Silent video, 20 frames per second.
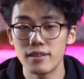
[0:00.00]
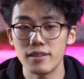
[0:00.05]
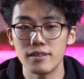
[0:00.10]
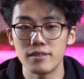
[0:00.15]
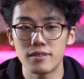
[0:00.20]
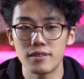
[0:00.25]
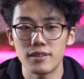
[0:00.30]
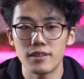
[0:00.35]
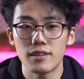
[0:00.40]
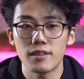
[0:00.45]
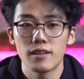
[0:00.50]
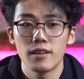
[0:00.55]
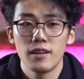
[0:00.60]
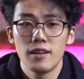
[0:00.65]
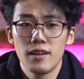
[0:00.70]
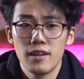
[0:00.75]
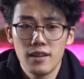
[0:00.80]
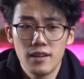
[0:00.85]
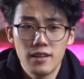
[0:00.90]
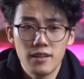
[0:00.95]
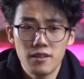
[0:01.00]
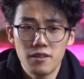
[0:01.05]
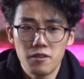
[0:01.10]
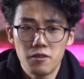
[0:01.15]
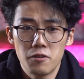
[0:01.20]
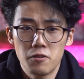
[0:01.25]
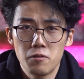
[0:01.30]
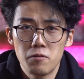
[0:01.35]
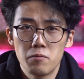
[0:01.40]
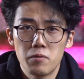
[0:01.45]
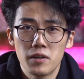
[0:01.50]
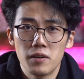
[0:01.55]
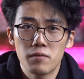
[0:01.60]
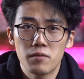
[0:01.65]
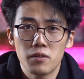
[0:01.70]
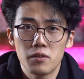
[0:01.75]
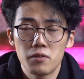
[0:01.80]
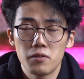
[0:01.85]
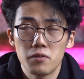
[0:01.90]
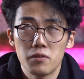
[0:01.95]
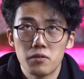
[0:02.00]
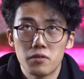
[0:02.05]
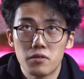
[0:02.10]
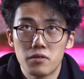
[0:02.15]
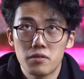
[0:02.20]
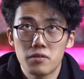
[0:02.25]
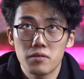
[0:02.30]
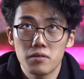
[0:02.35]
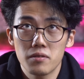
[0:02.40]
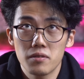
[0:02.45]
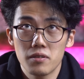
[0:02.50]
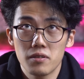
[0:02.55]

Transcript: Is it, you know, one of those